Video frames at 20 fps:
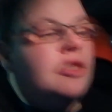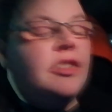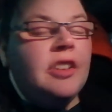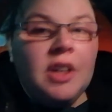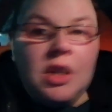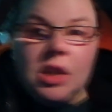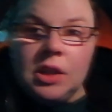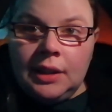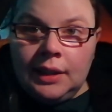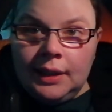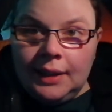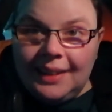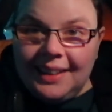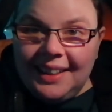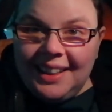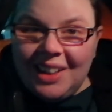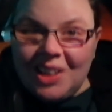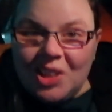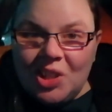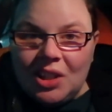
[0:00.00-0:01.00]
finish cleaning the
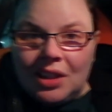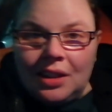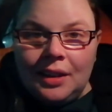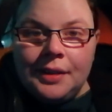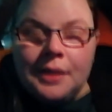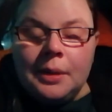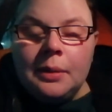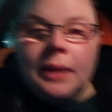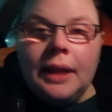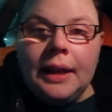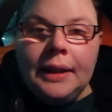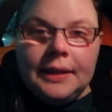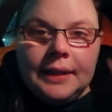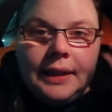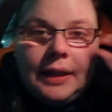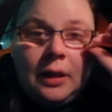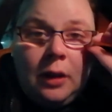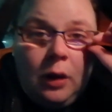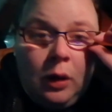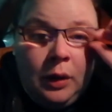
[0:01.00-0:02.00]
kitchen because I would like to
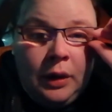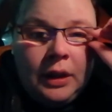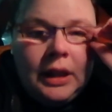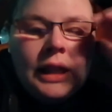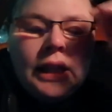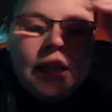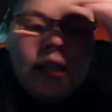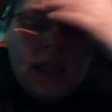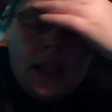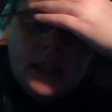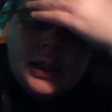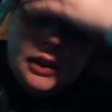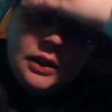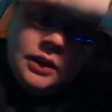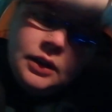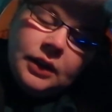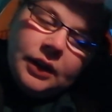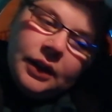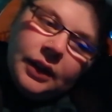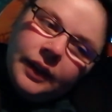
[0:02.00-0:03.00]
get it all clean,
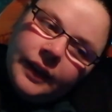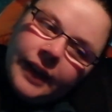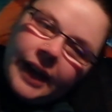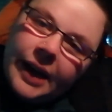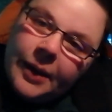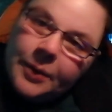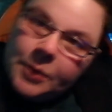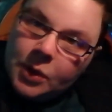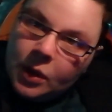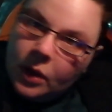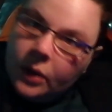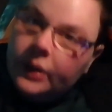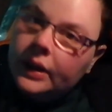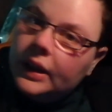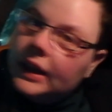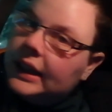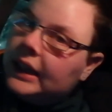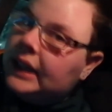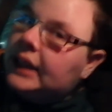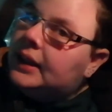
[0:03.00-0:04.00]
the house all
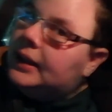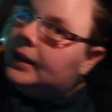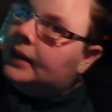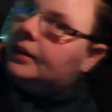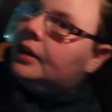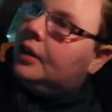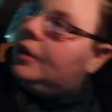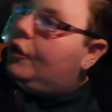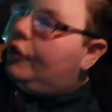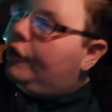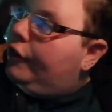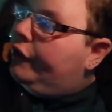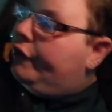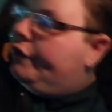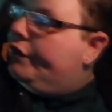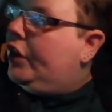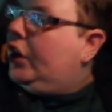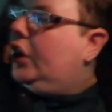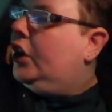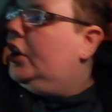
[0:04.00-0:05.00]
clean
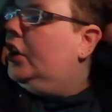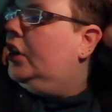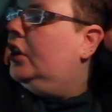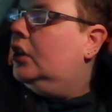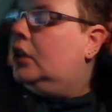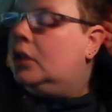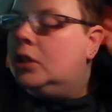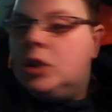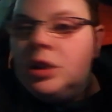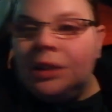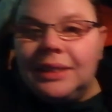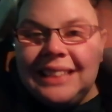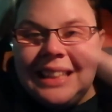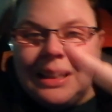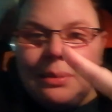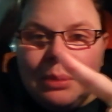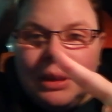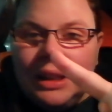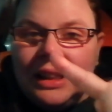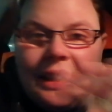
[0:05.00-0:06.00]
for not
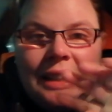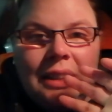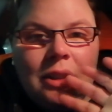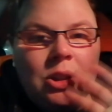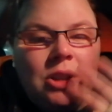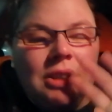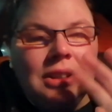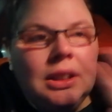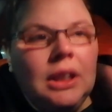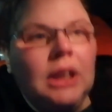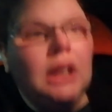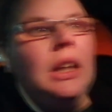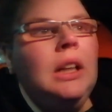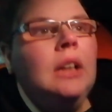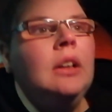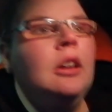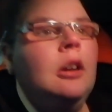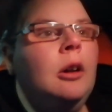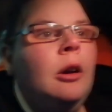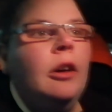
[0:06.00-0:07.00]
deep clean, just
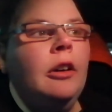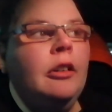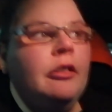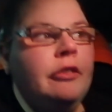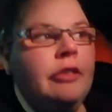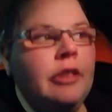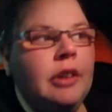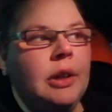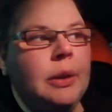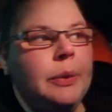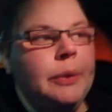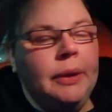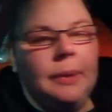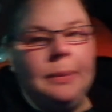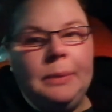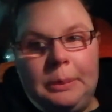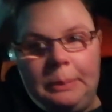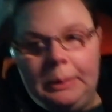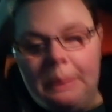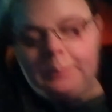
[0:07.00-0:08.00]
clean for going
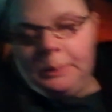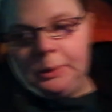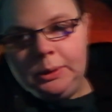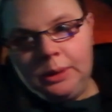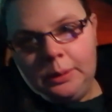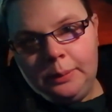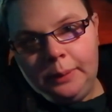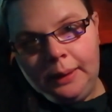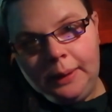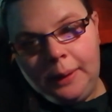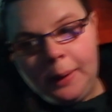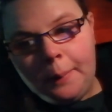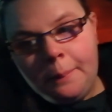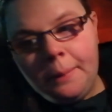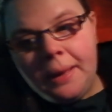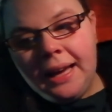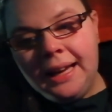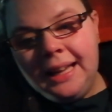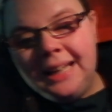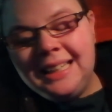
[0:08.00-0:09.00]
up to mum so that we can come
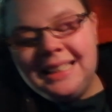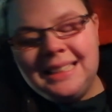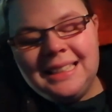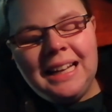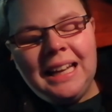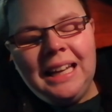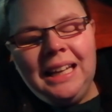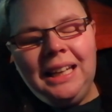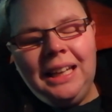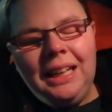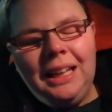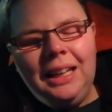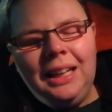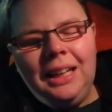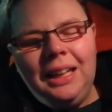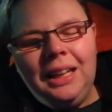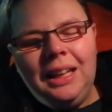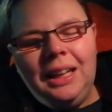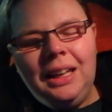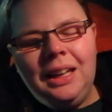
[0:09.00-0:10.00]
back and it's clean.
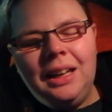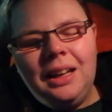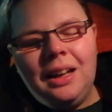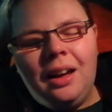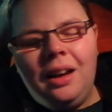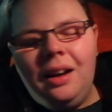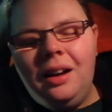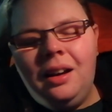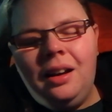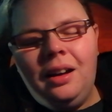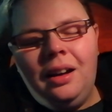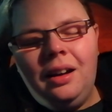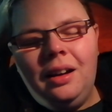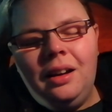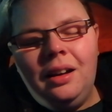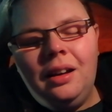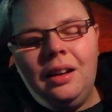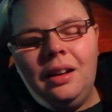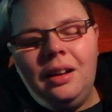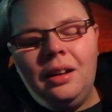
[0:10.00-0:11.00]

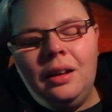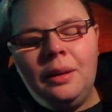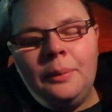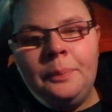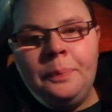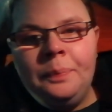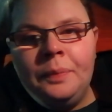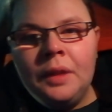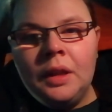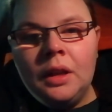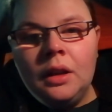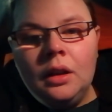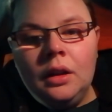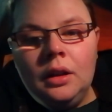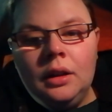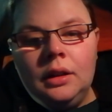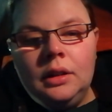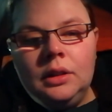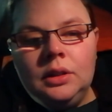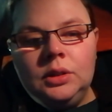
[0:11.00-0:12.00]
Ah.
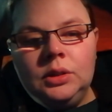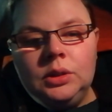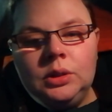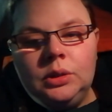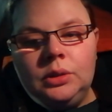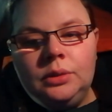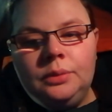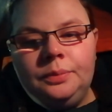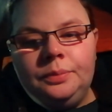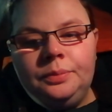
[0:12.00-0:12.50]
So,